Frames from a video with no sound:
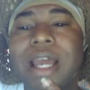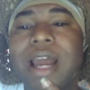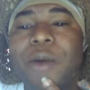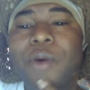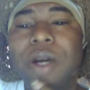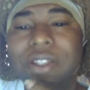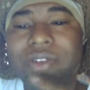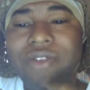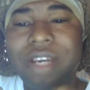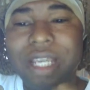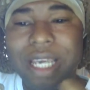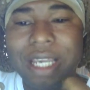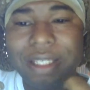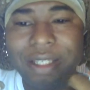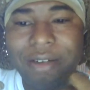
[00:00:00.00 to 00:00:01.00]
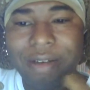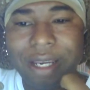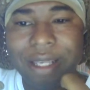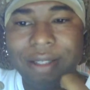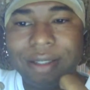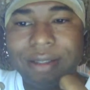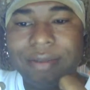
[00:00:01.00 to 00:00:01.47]
I want to
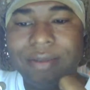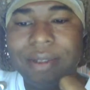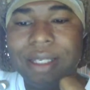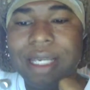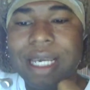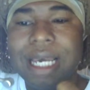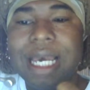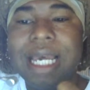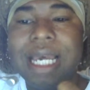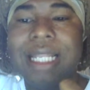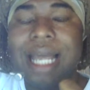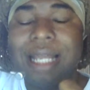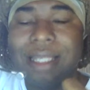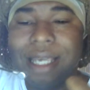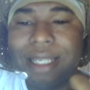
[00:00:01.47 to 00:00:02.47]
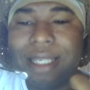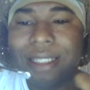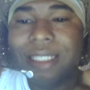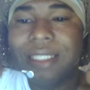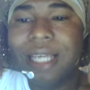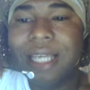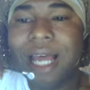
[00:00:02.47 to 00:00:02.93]
reiterate that
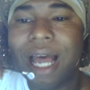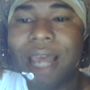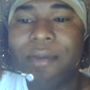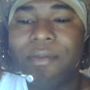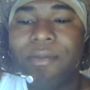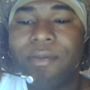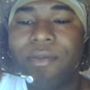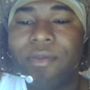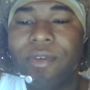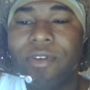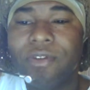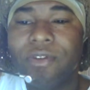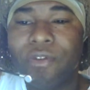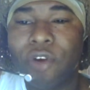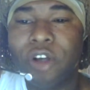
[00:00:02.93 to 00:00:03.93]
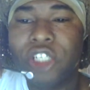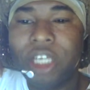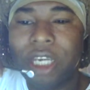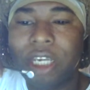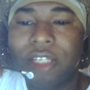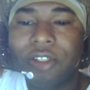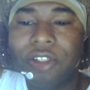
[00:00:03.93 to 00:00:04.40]
it's a time for
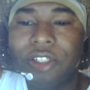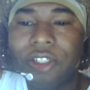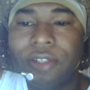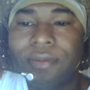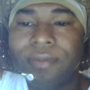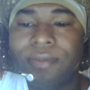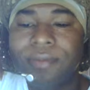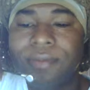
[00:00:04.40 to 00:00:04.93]
change.